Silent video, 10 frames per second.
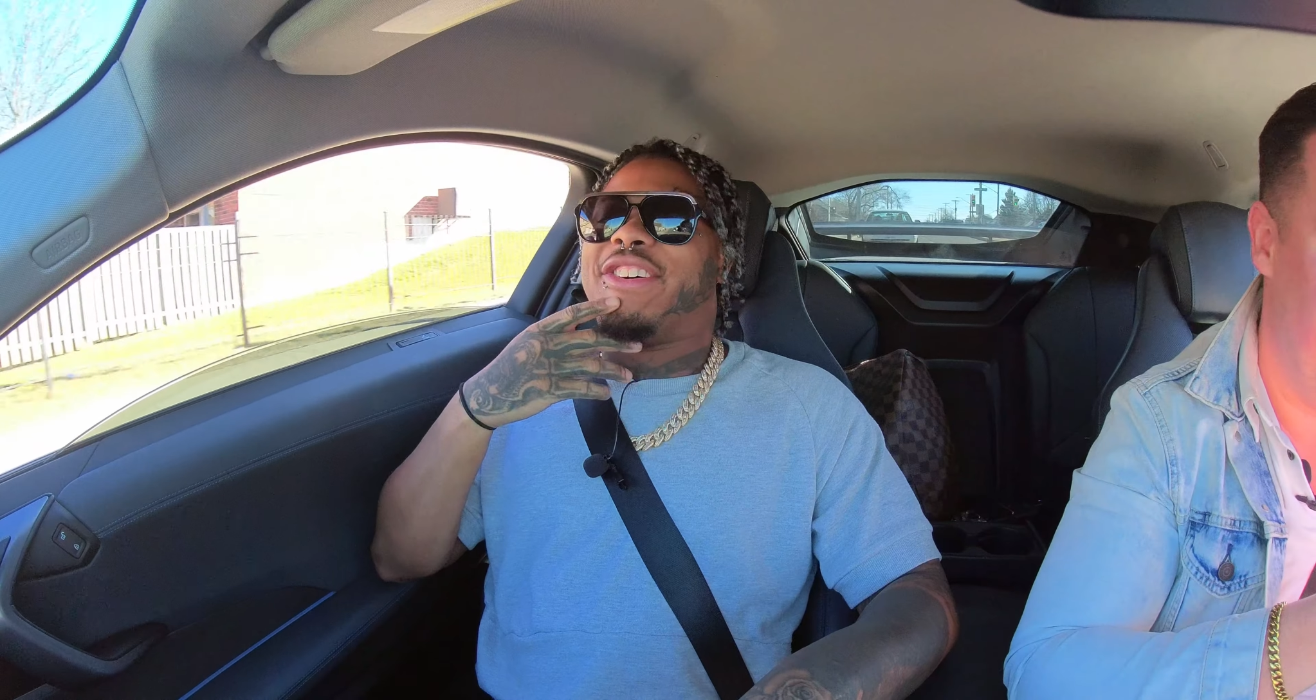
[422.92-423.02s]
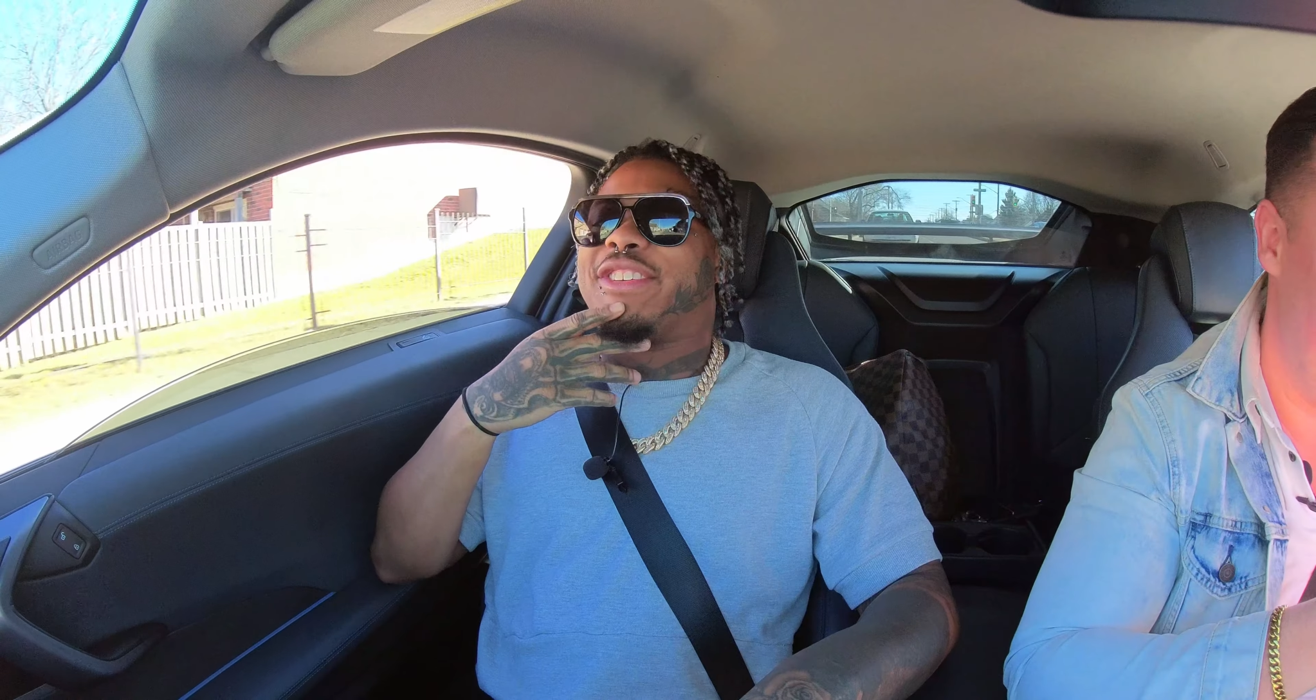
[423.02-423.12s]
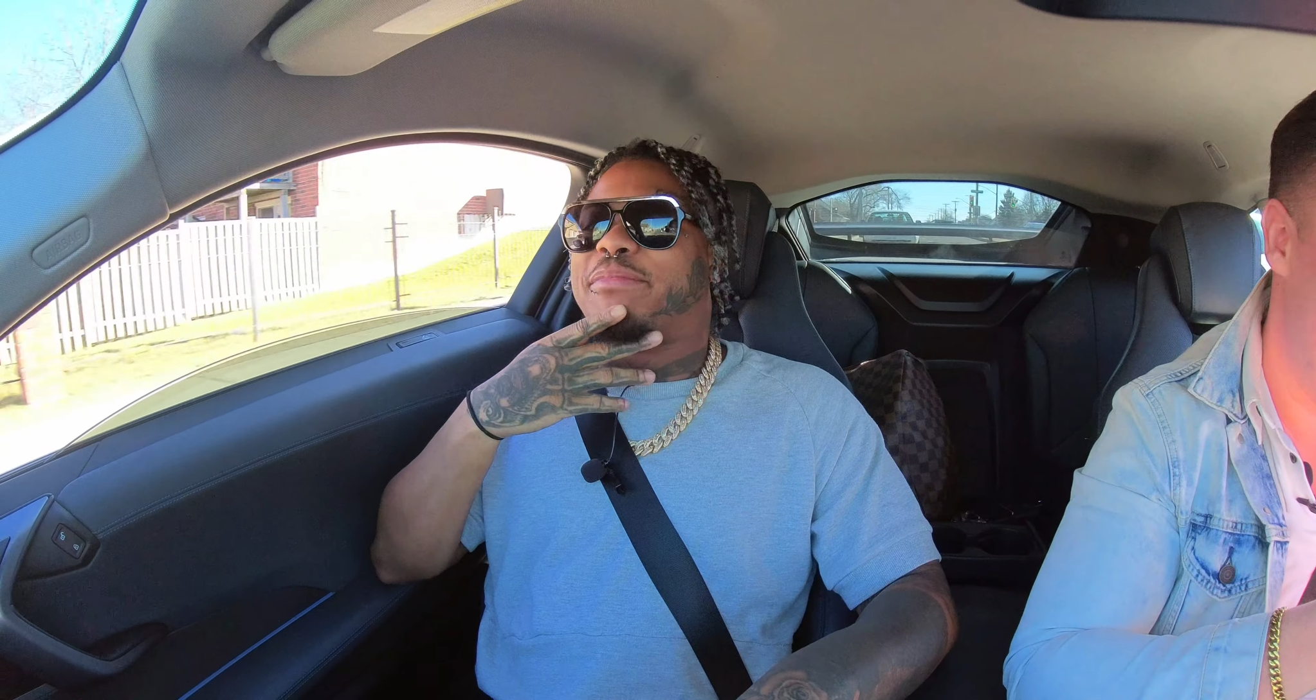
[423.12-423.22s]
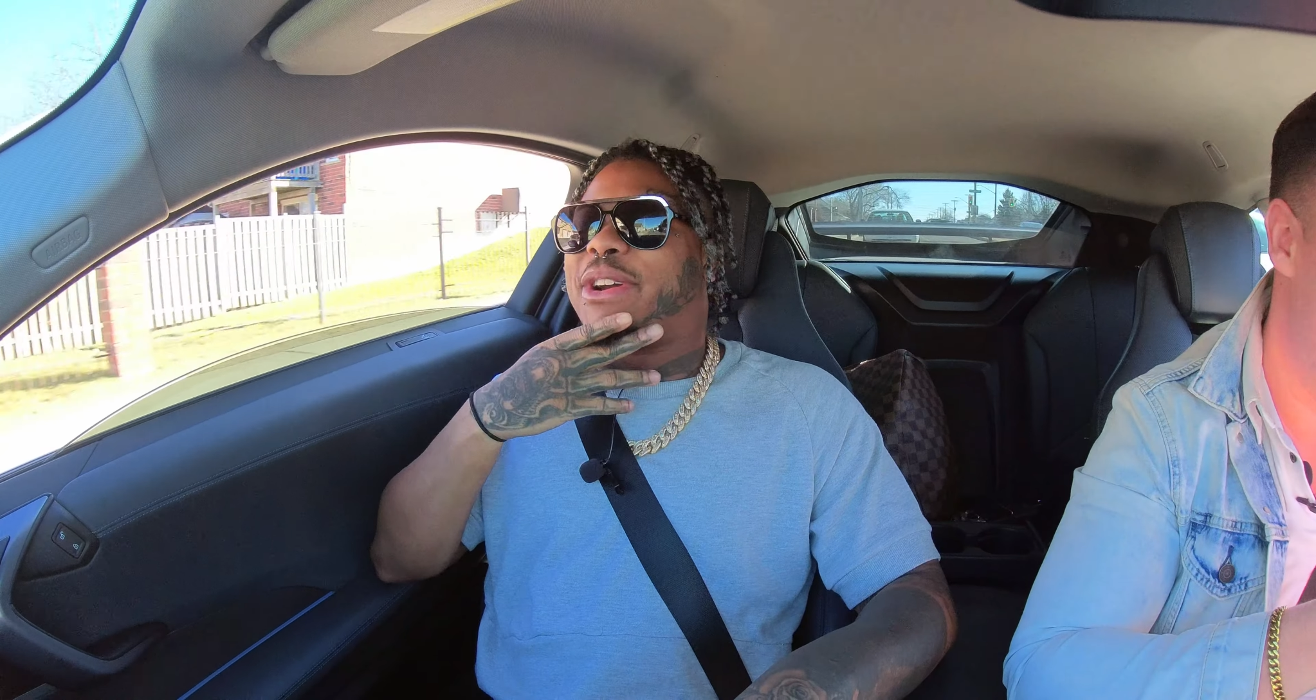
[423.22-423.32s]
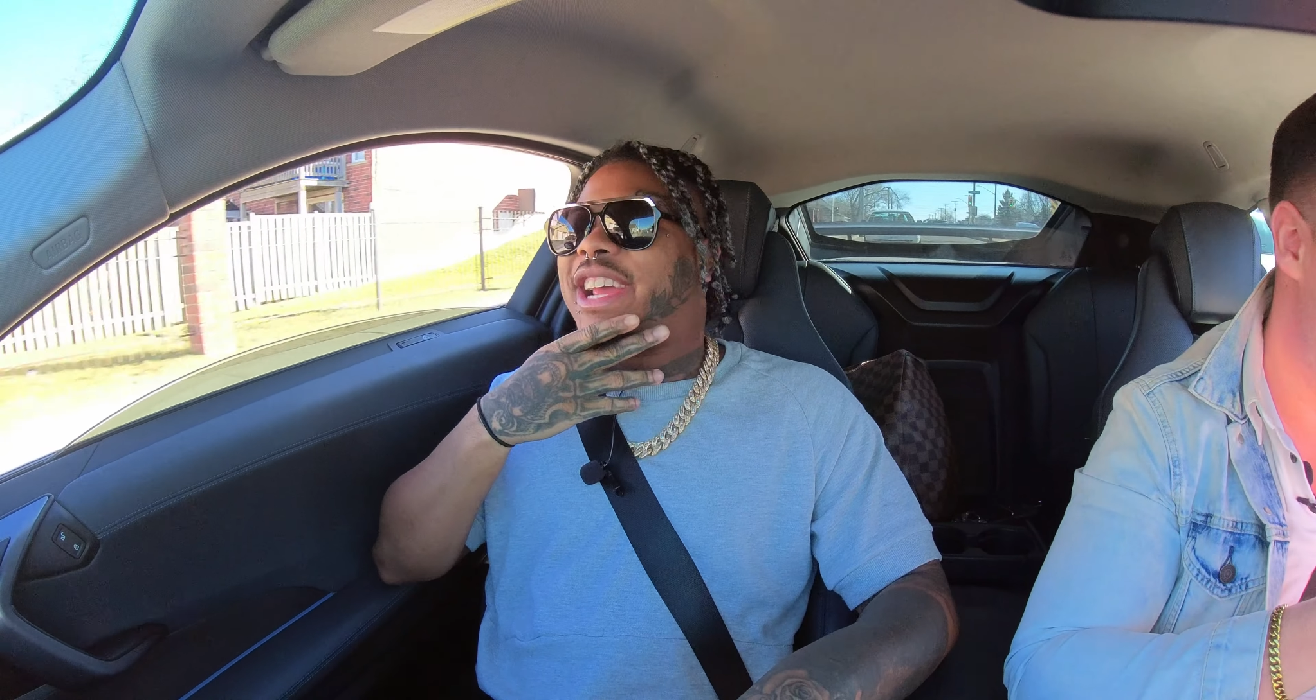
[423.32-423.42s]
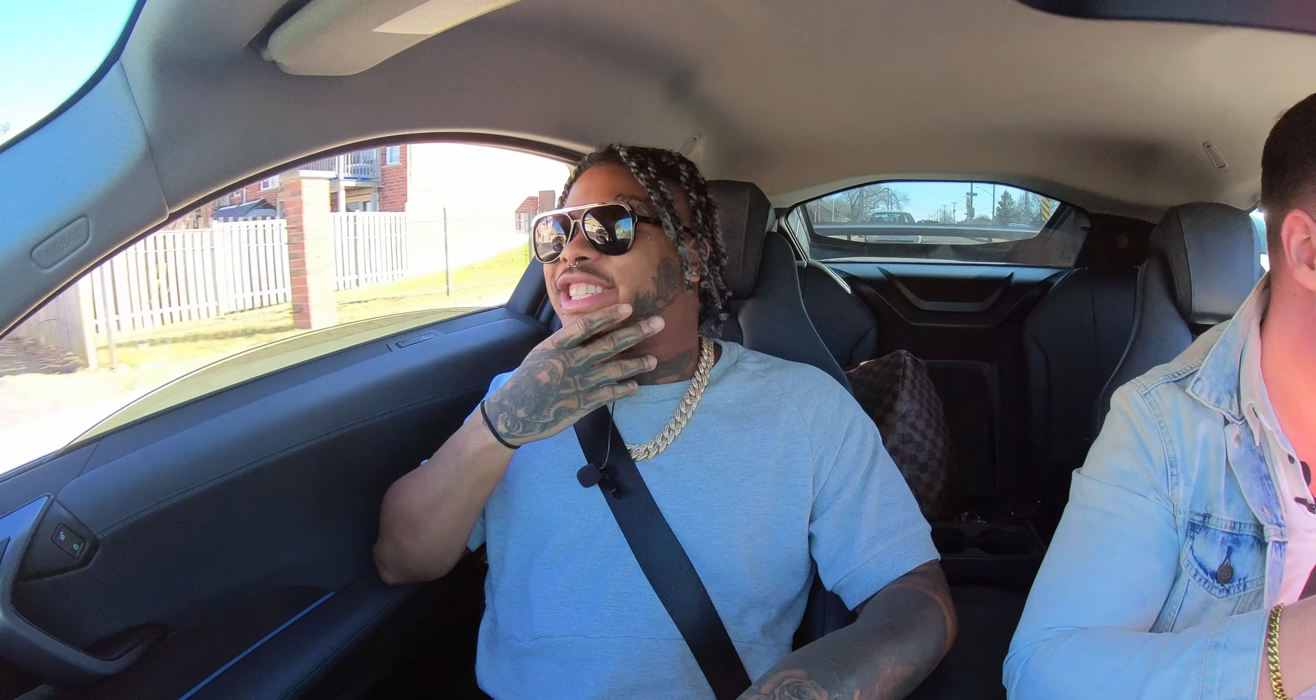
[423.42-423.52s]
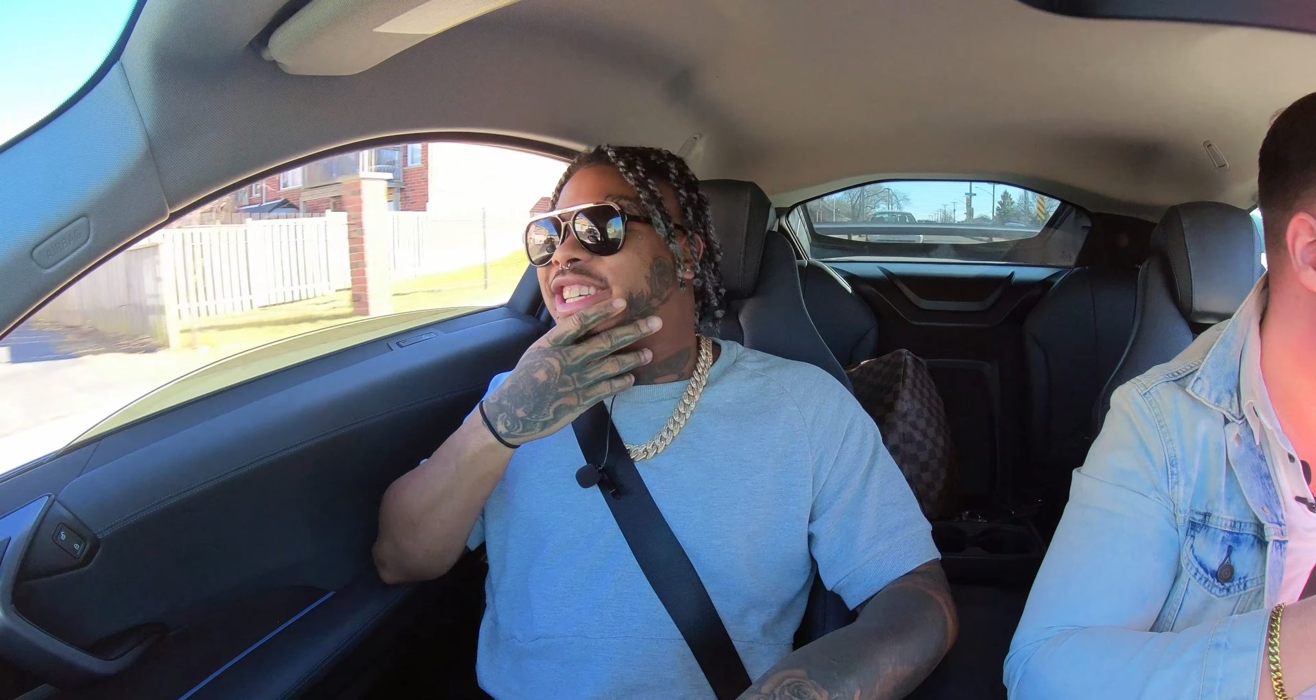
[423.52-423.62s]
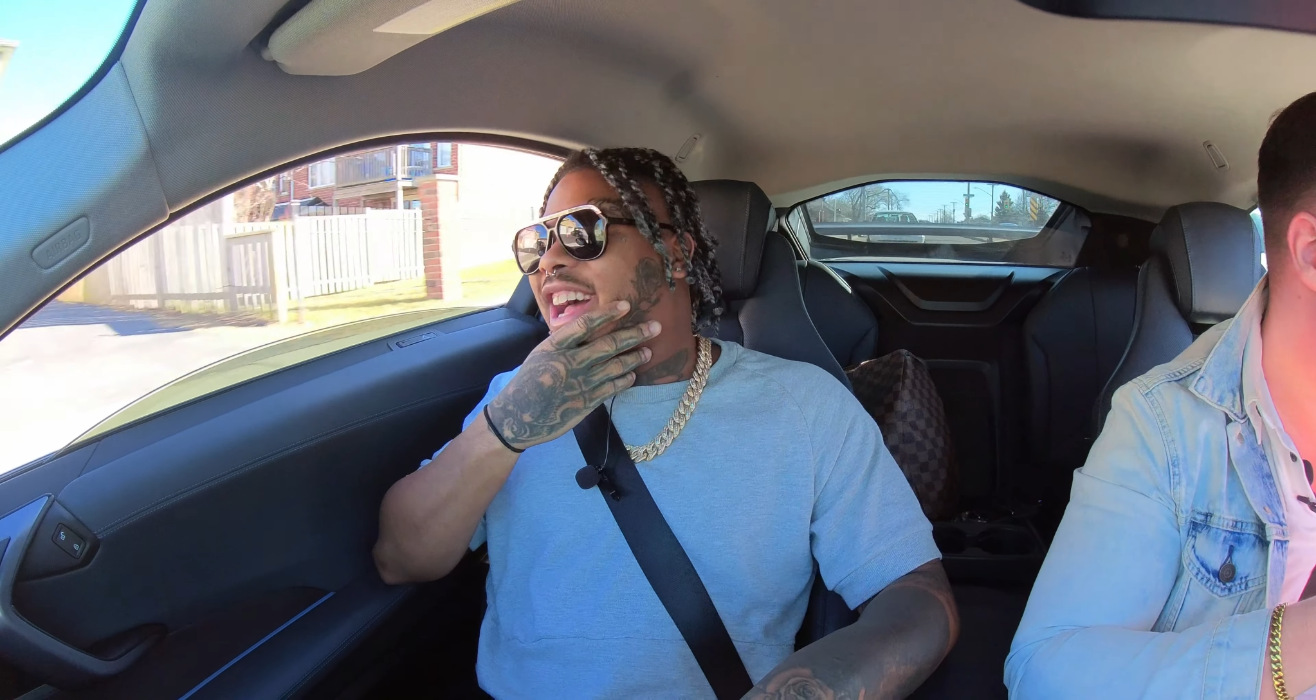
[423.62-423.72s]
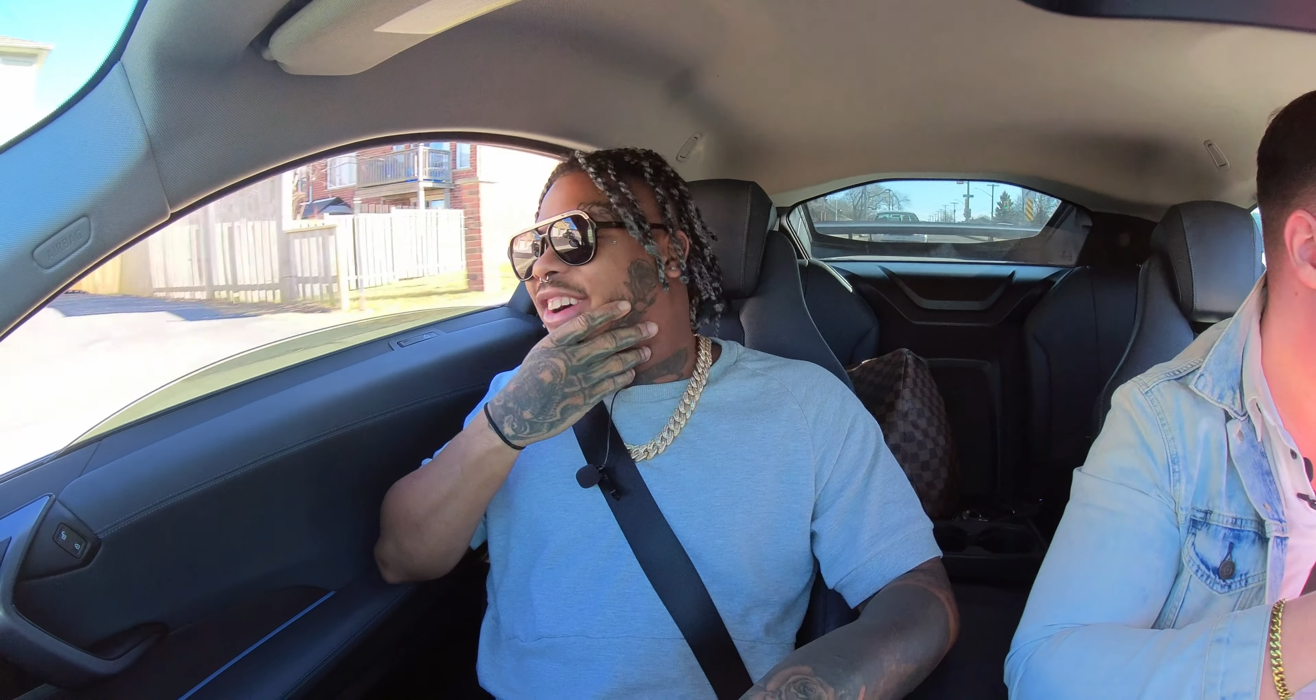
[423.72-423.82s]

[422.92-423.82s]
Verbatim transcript: you know it's crazy.